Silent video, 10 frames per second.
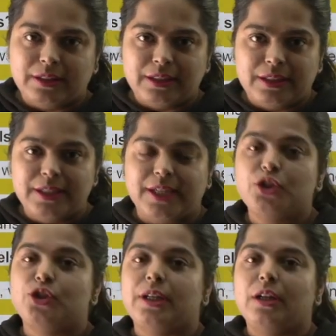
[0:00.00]

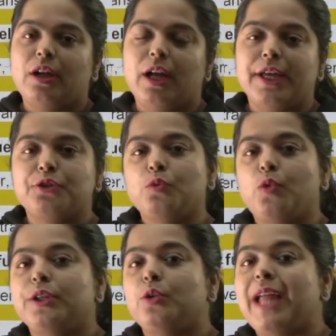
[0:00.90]
nutshell as to
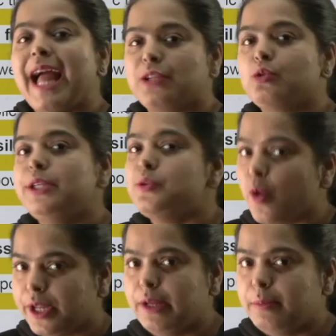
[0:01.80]
what you are actually
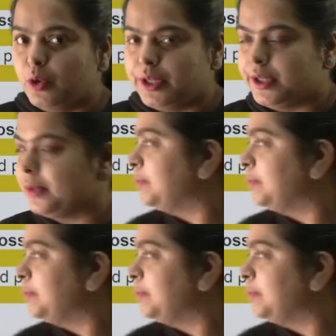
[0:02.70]
talking about it.